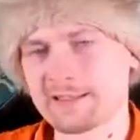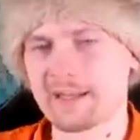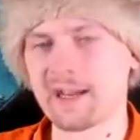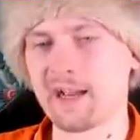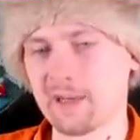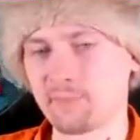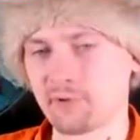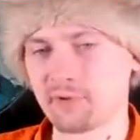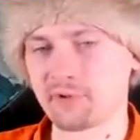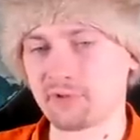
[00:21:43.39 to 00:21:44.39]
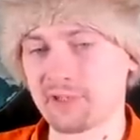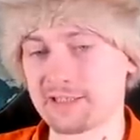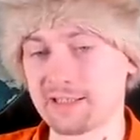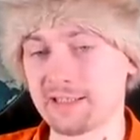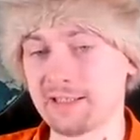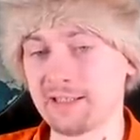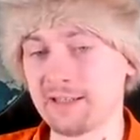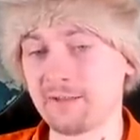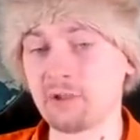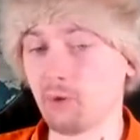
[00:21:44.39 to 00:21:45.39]
That's a high per Tuscany.
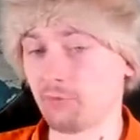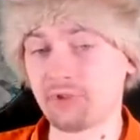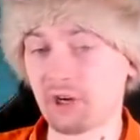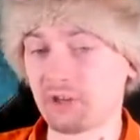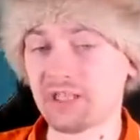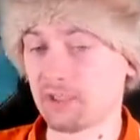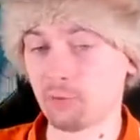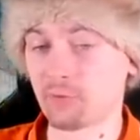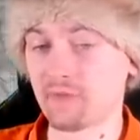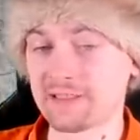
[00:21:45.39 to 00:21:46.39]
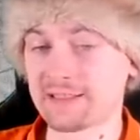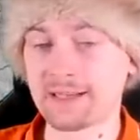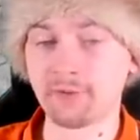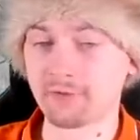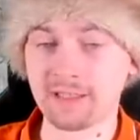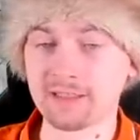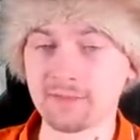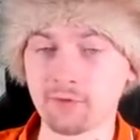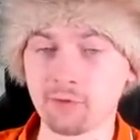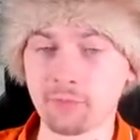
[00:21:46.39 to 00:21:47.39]
No, the yellow provinces are not ten
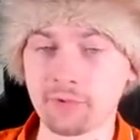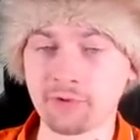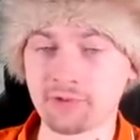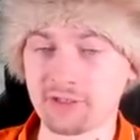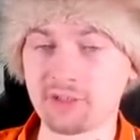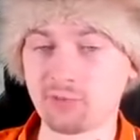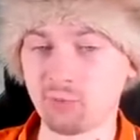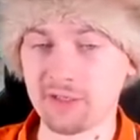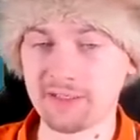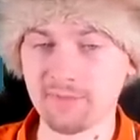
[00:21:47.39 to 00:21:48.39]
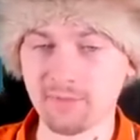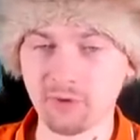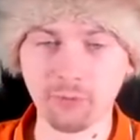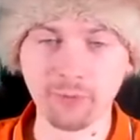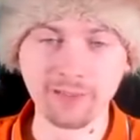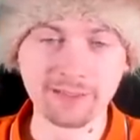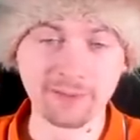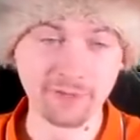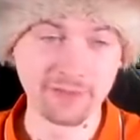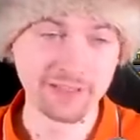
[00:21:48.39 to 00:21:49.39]
development, those are the twenty developments.
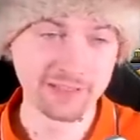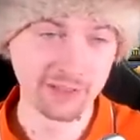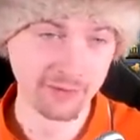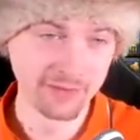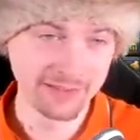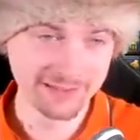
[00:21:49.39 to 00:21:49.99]
So if I just go and